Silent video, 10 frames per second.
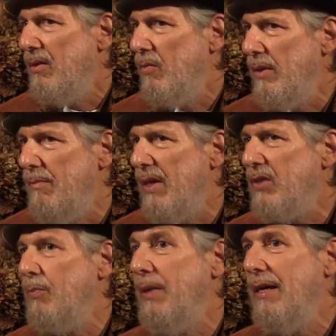We
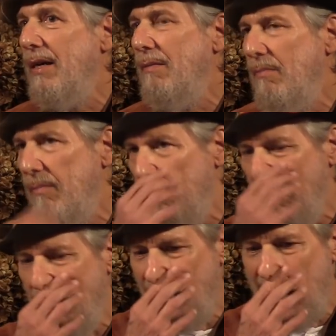must become
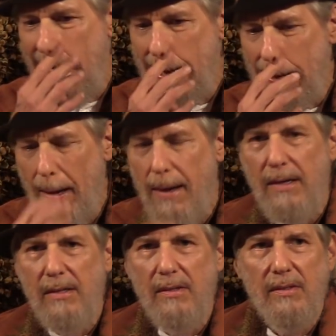the fire,
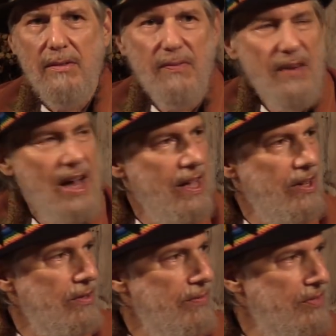the
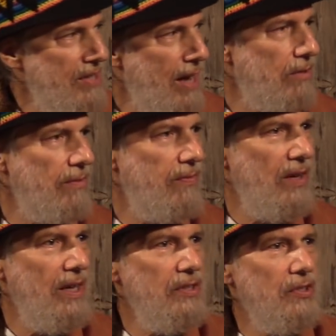fire of
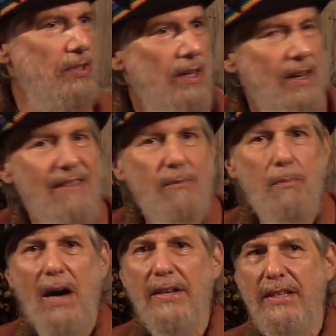sacrifice, of
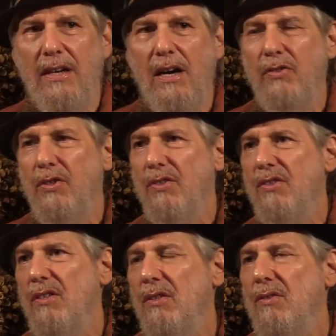body
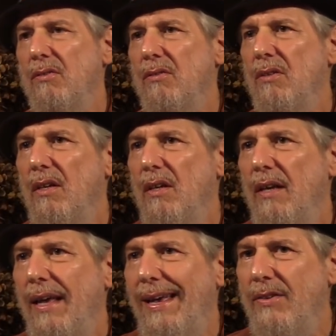consciousness
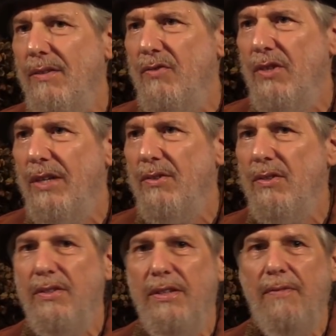and of
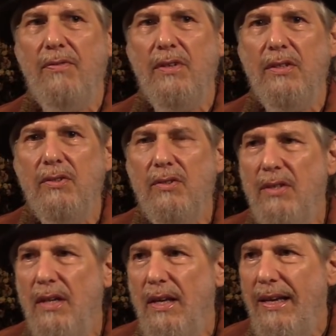gender
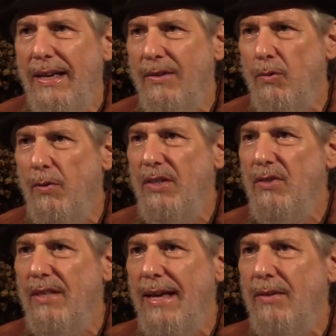difference and
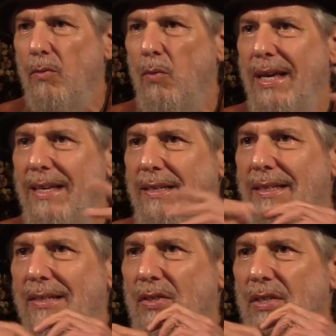reach that
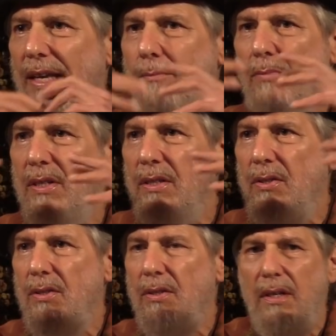radiant
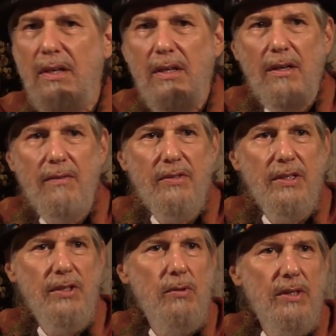sameness of
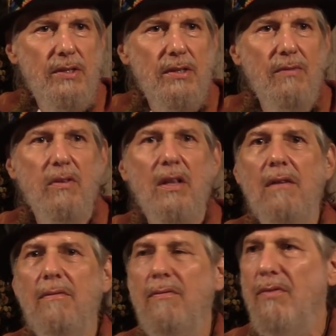the unitive
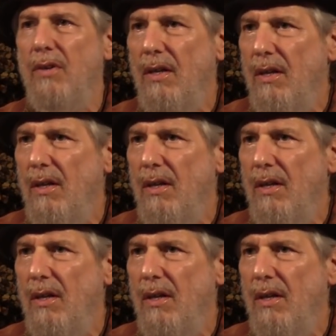love